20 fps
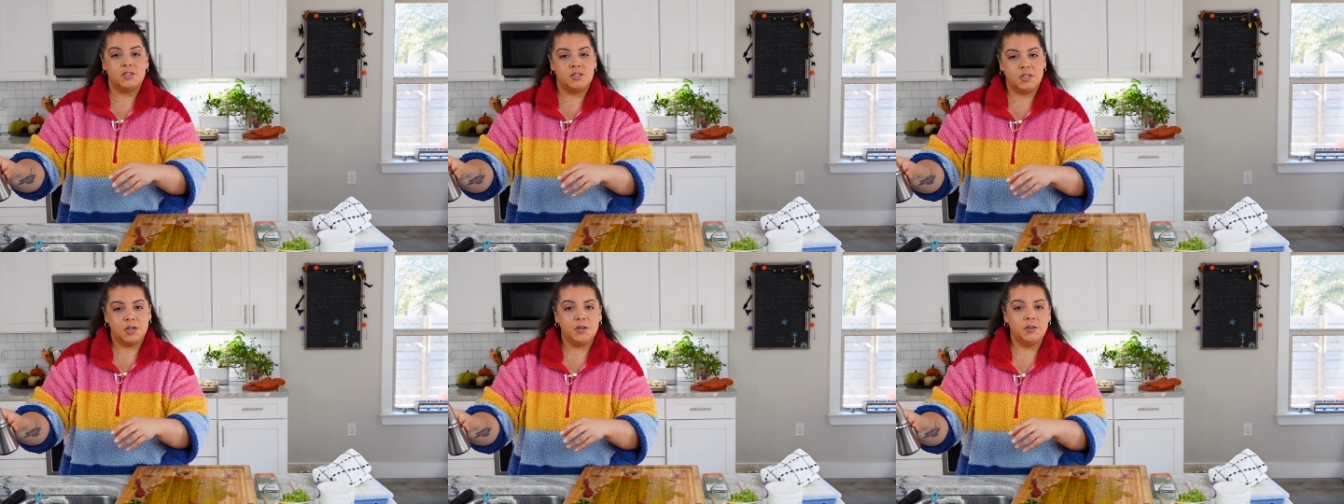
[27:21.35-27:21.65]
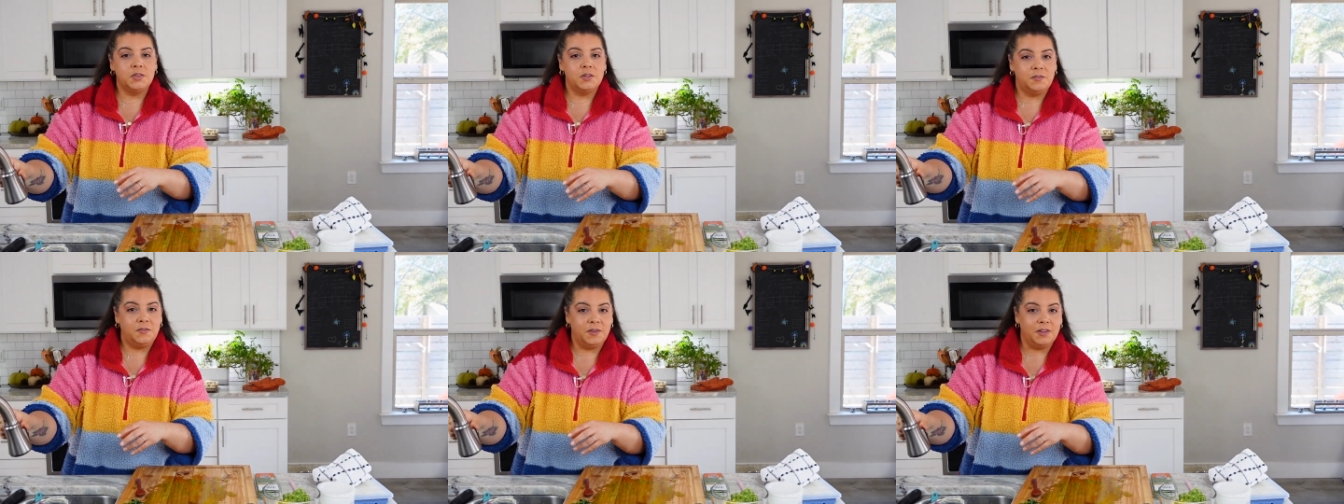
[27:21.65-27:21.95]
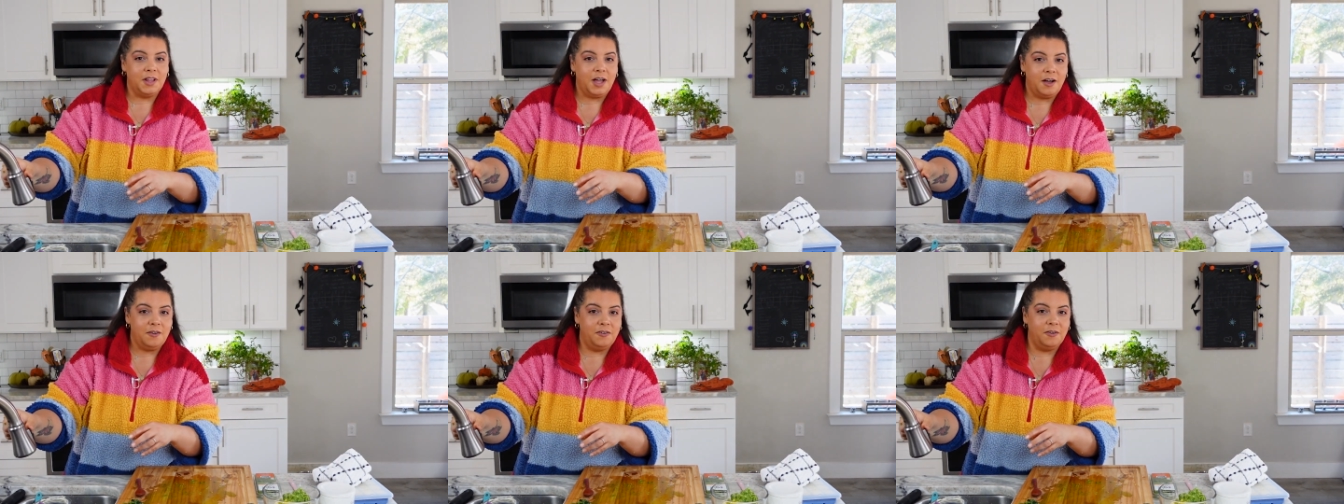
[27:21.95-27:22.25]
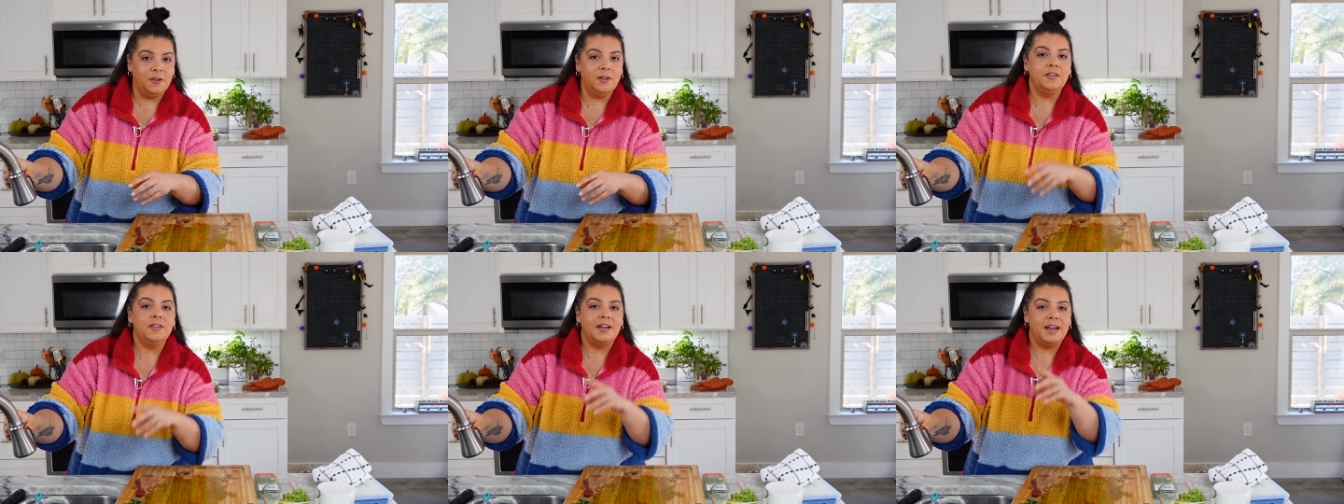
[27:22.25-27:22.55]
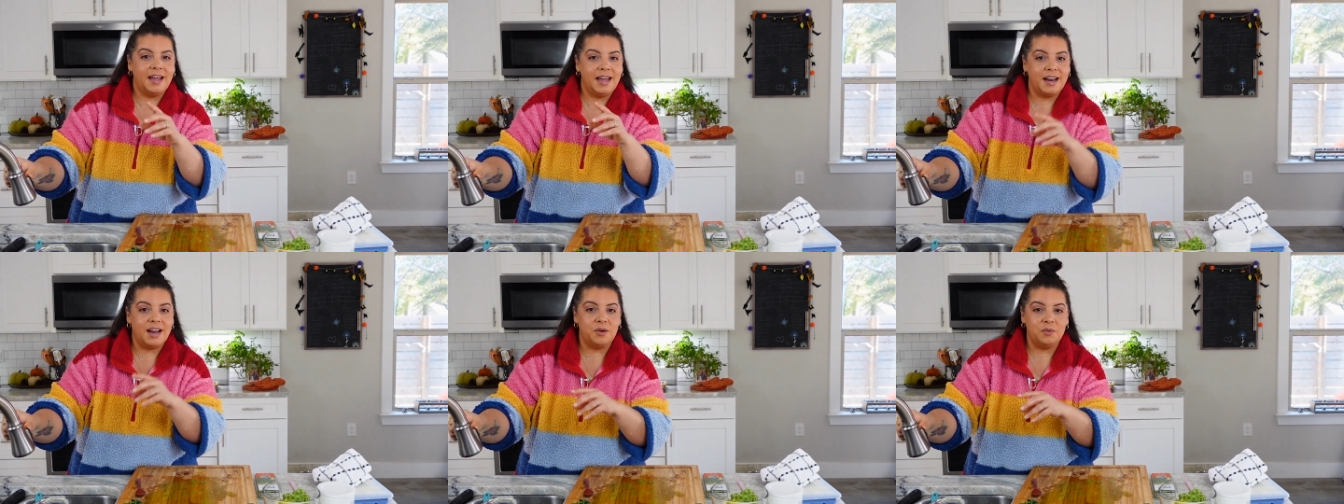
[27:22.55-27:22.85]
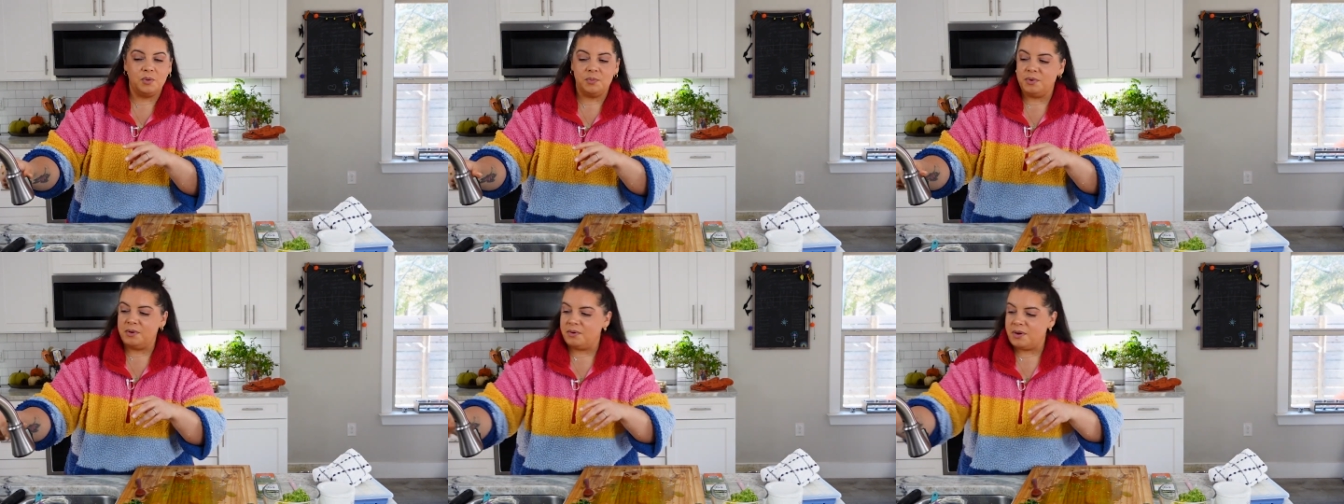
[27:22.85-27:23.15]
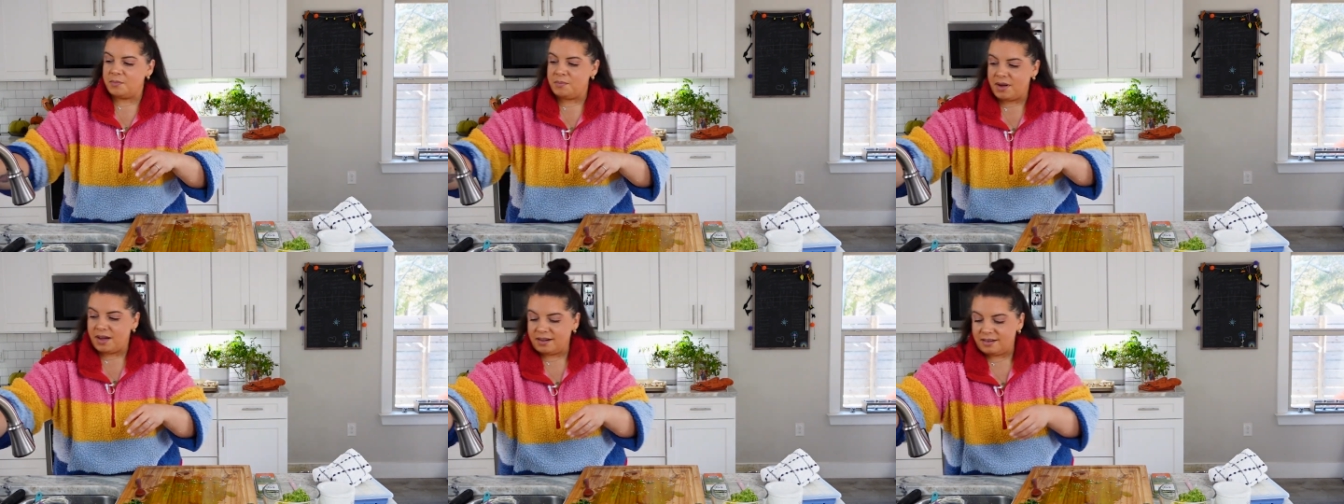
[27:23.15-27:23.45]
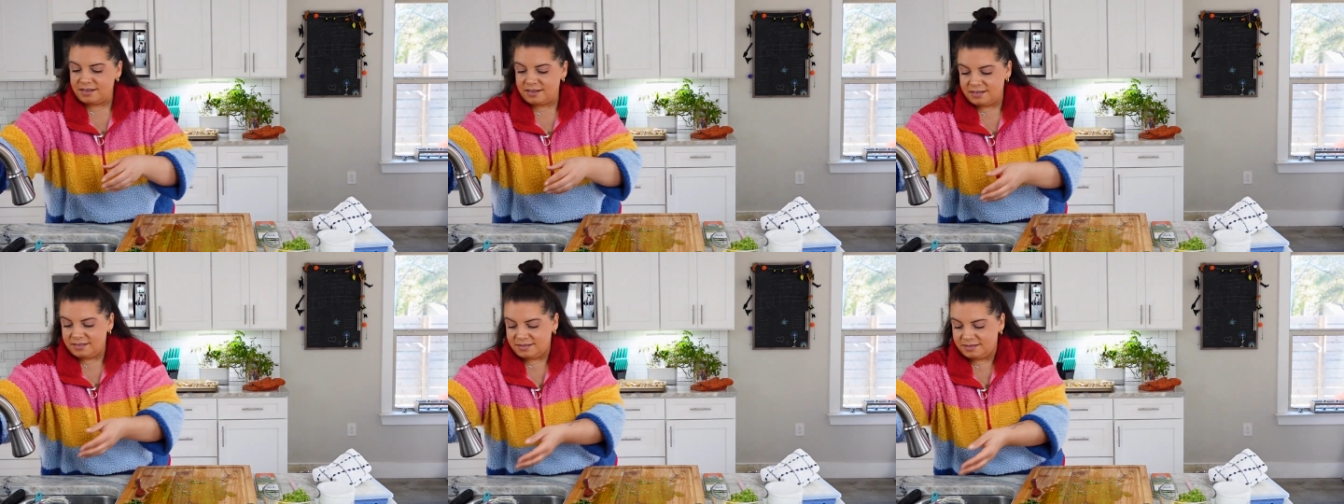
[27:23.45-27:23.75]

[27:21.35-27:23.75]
turn the falafel, and I will be right back.